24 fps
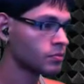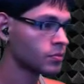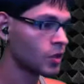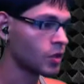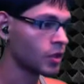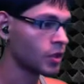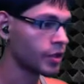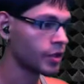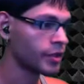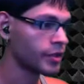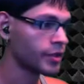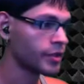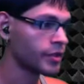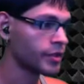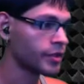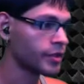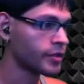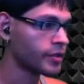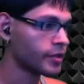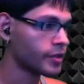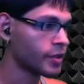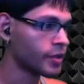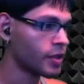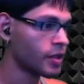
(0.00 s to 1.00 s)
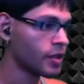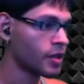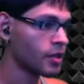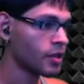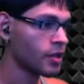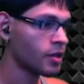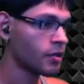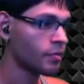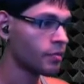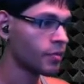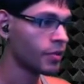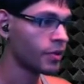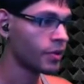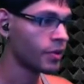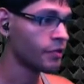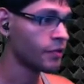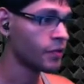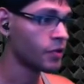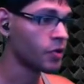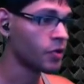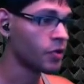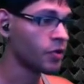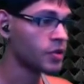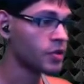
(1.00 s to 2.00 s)
I died. But if
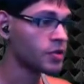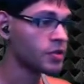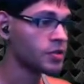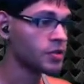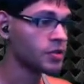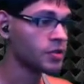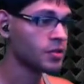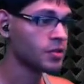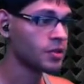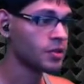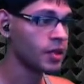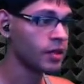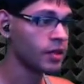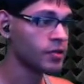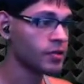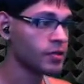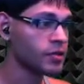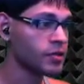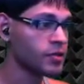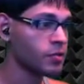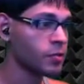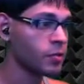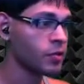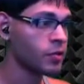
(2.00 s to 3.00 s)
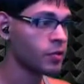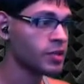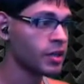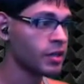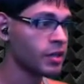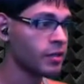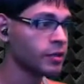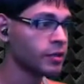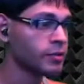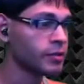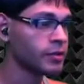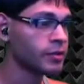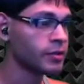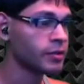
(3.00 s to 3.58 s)
you notice, now there's no more tearing.